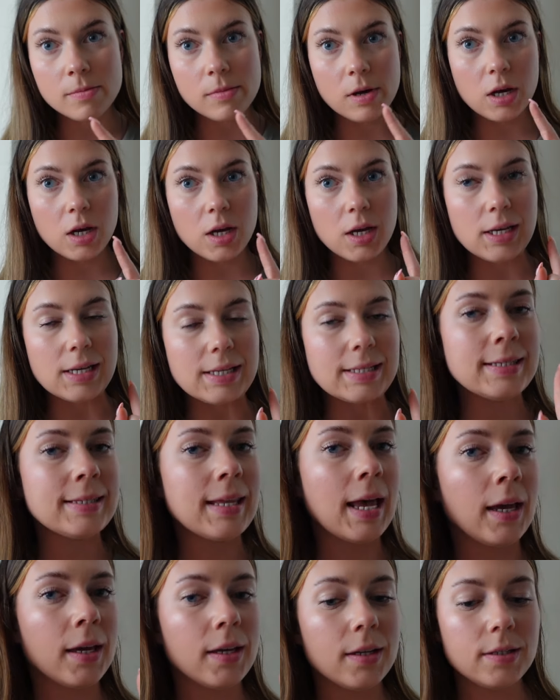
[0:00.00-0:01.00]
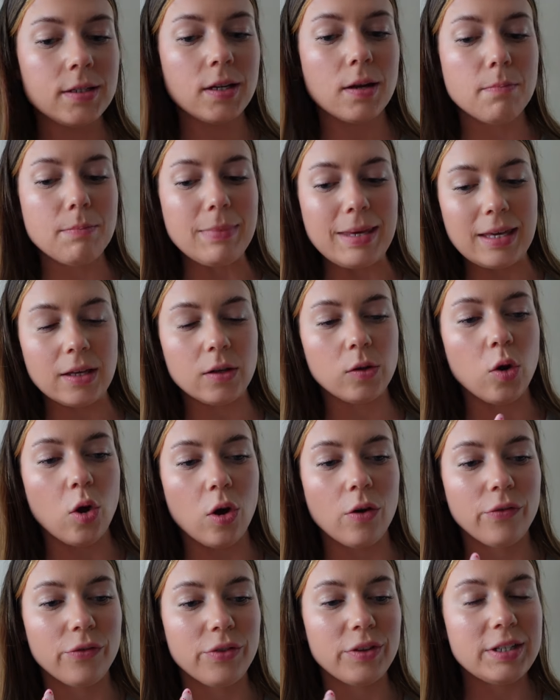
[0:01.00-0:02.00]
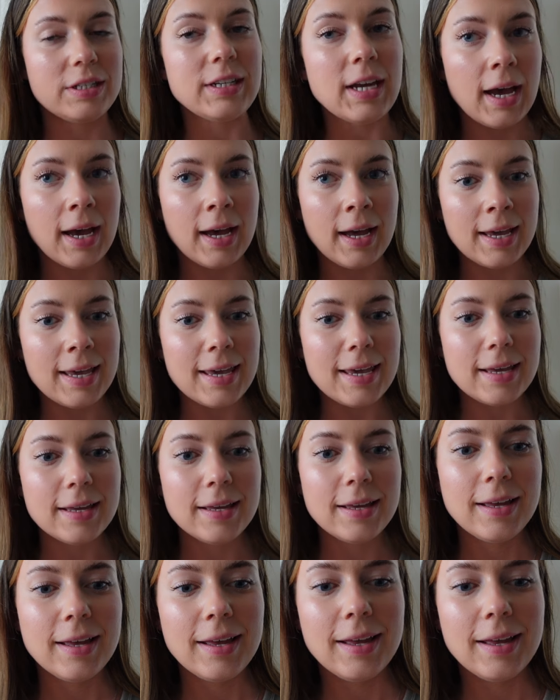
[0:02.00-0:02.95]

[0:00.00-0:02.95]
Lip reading: my second meal of the day,